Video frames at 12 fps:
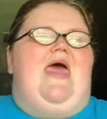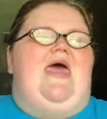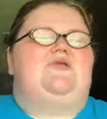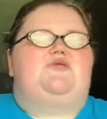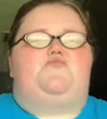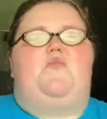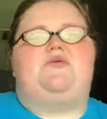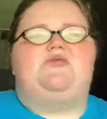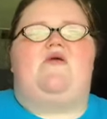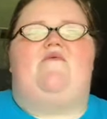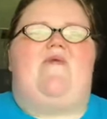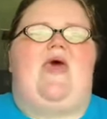it just
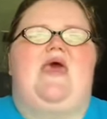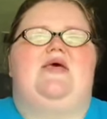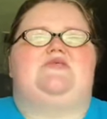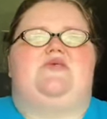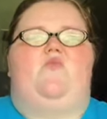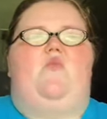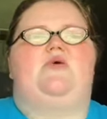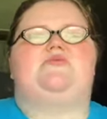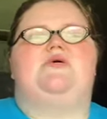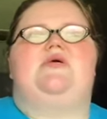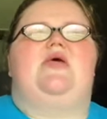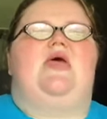wasn't a phase. It
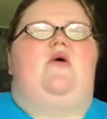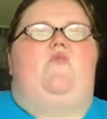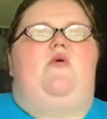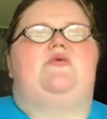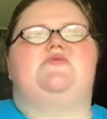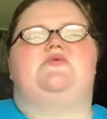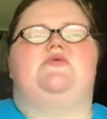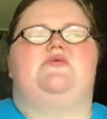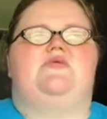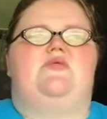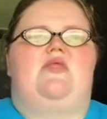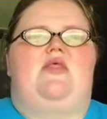wasn't,
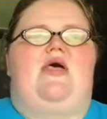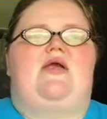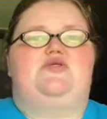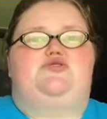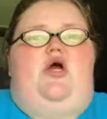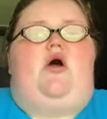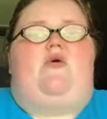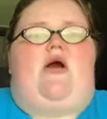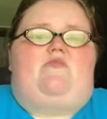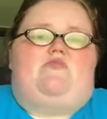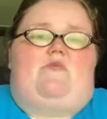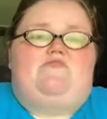like, a joke.
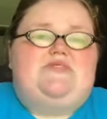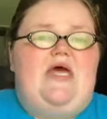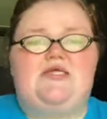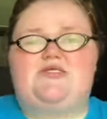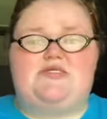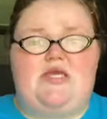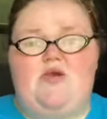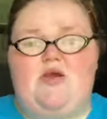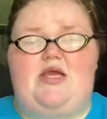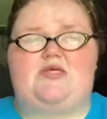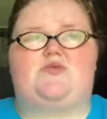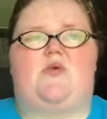I'm dead
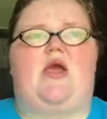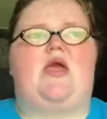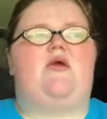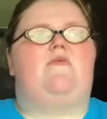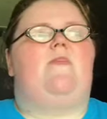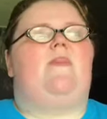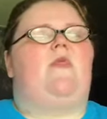serious, right?